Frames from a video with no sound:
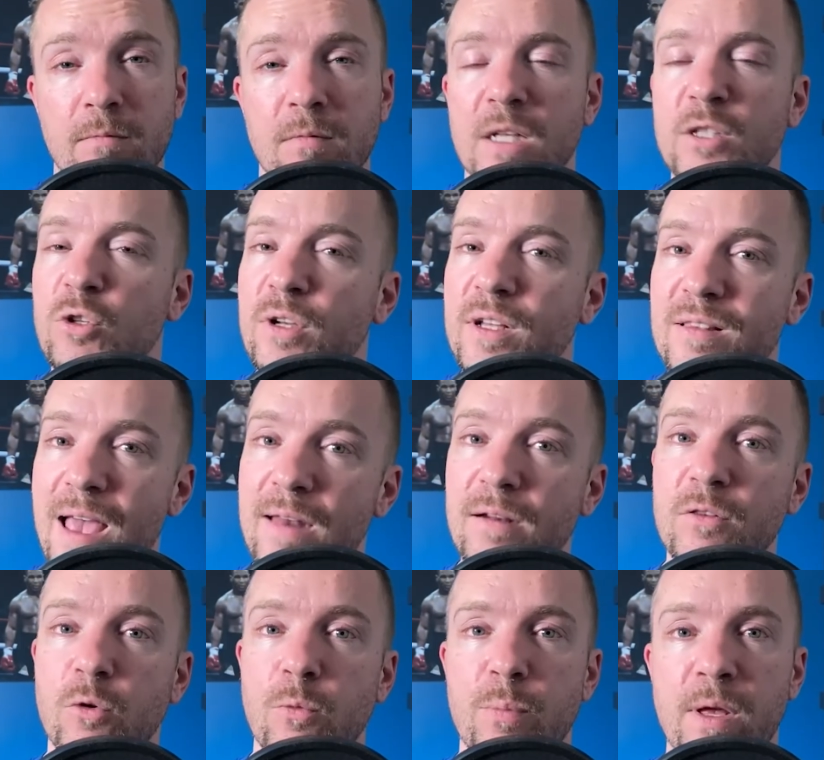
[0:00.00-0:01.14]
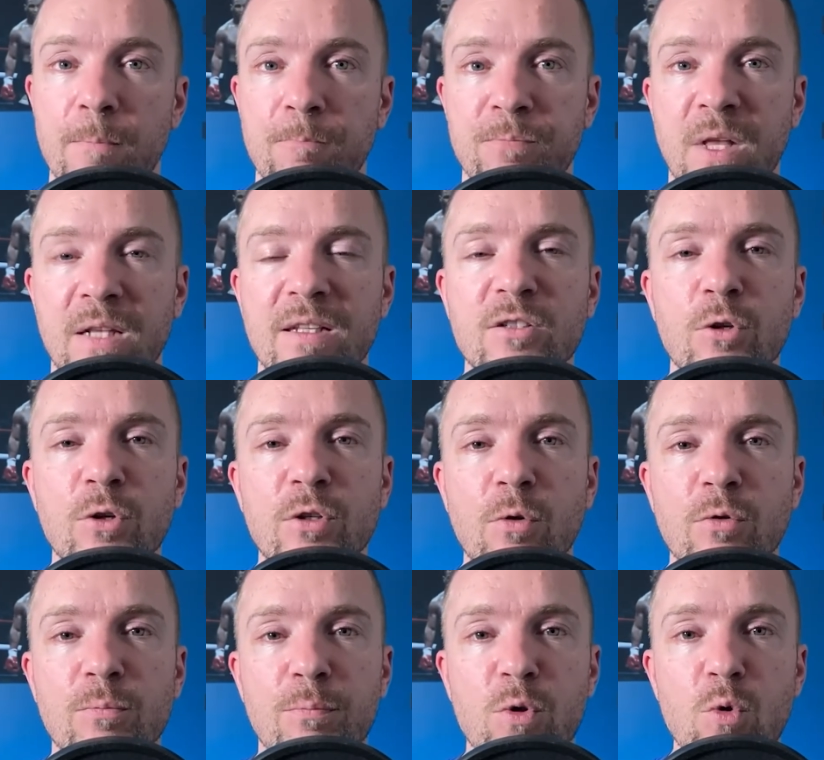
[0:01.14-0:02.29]
Let's look at that a little bit. Let's look at
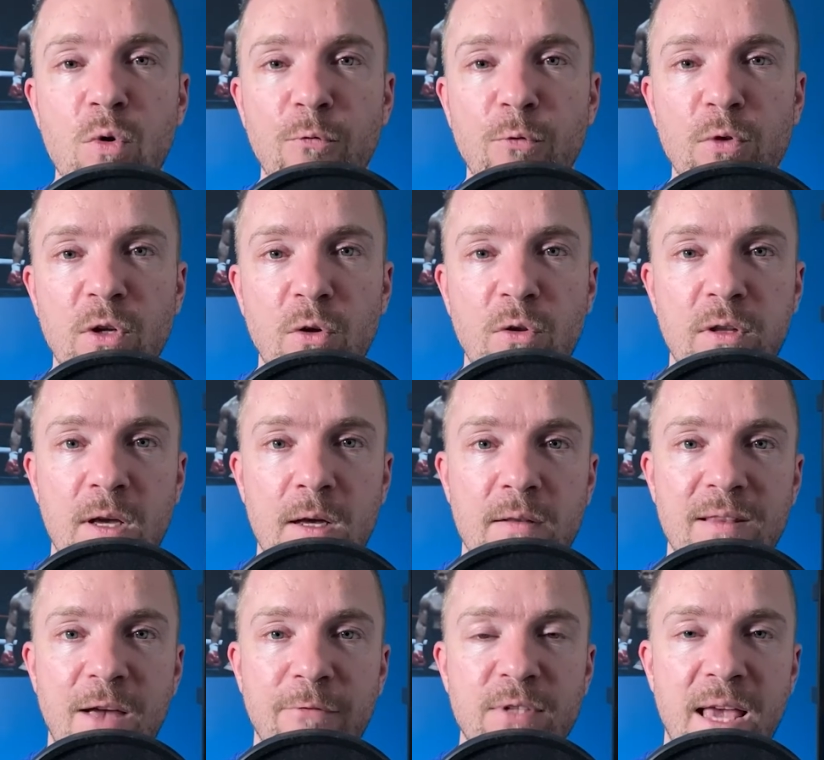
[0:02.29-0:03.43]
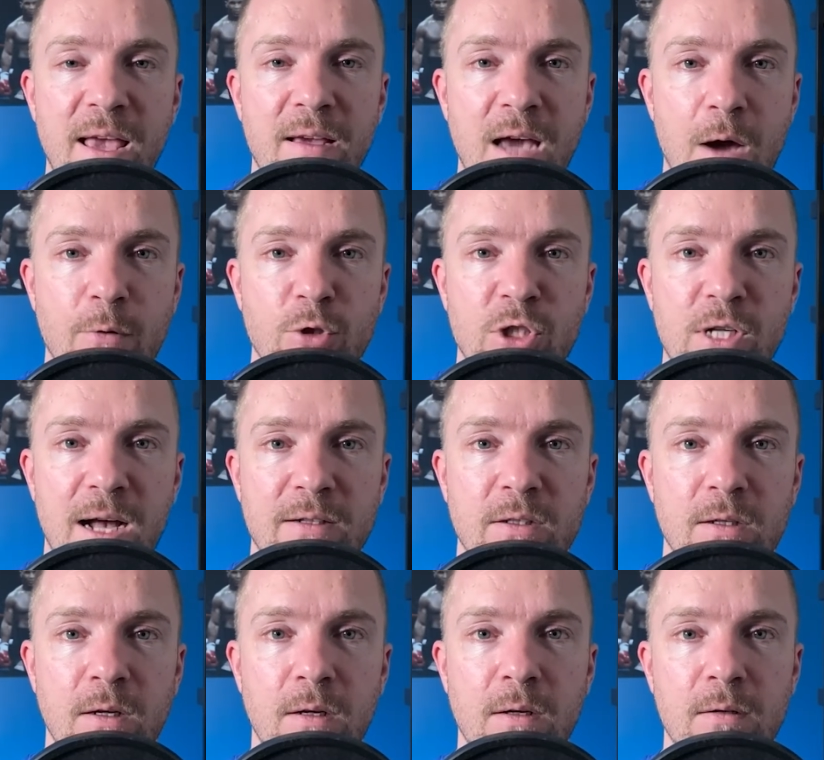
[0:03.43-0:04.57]
those beautiful little left-hand counter shots
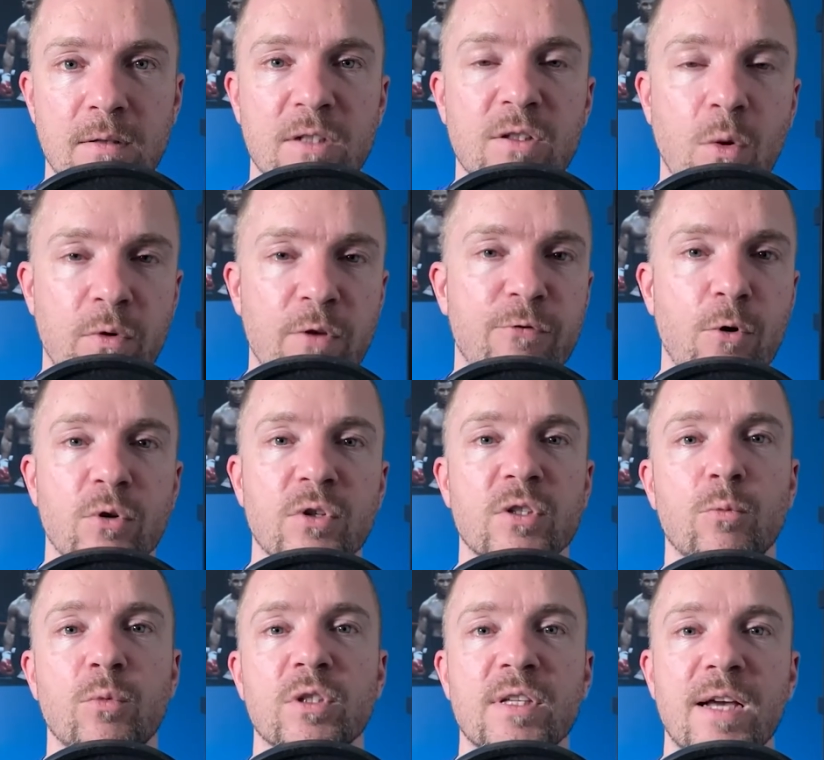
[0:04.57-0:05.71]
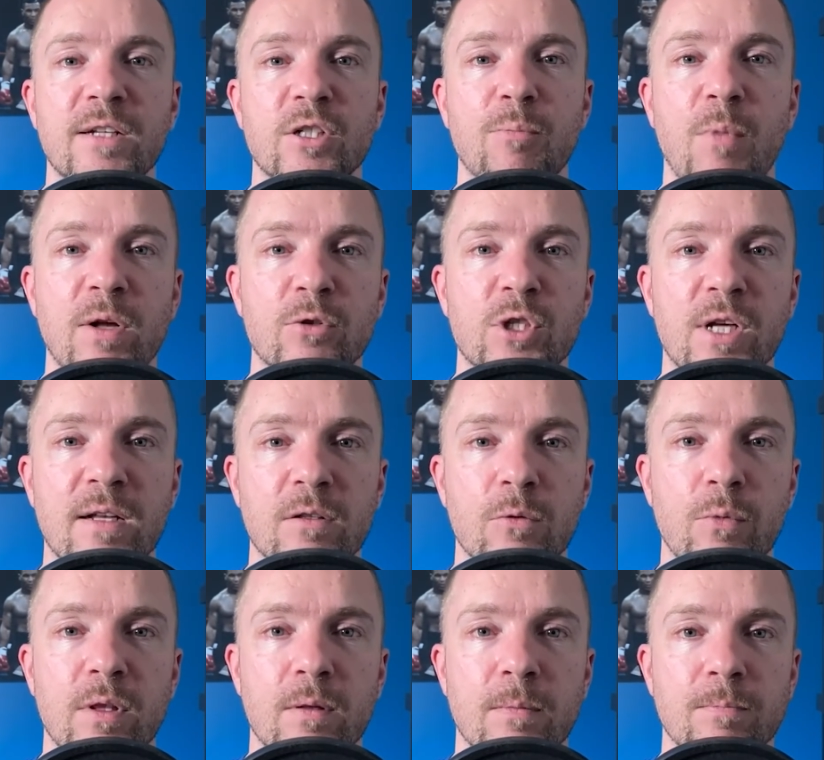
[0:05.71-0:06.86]
that Tony Ferguson was catching Michael Chandler with.